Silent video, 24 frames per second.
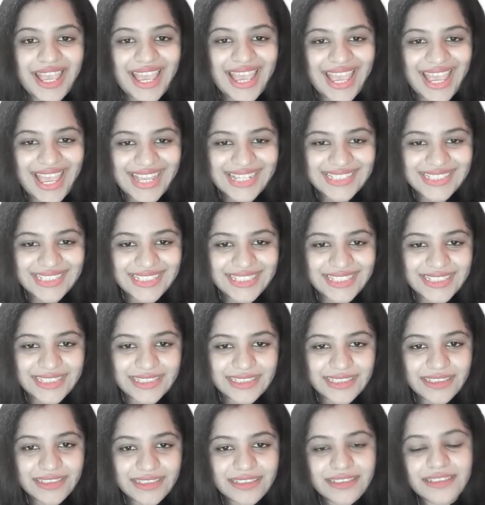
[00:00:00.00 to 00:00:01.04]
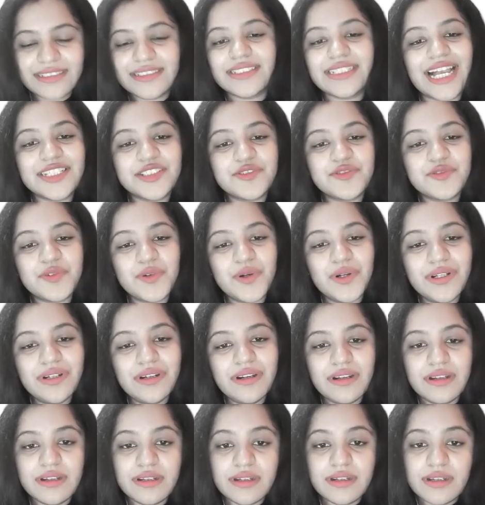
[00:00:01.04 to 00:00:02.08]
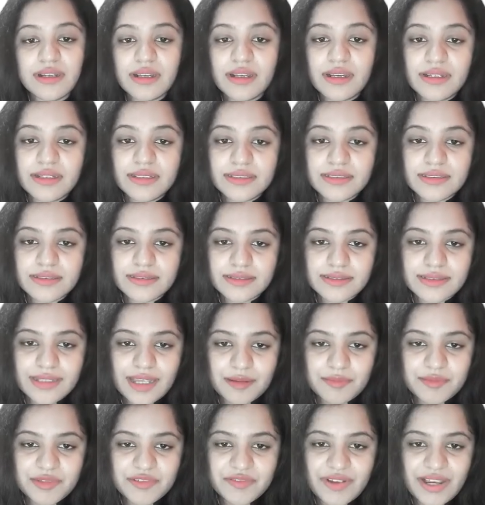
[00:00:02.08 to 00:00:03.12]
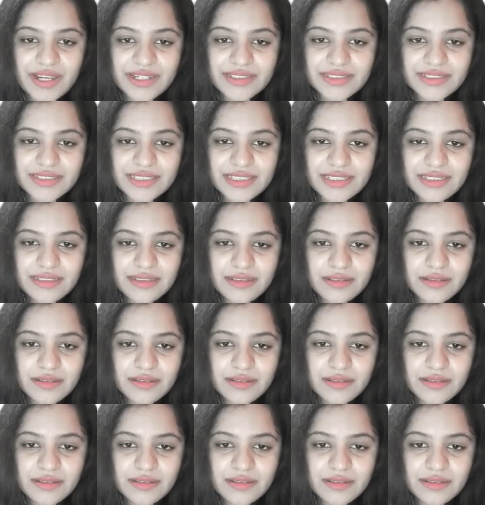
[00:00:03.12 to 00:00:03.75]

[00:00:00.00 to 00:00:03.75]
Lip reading: S here stands for Sabin vaccine,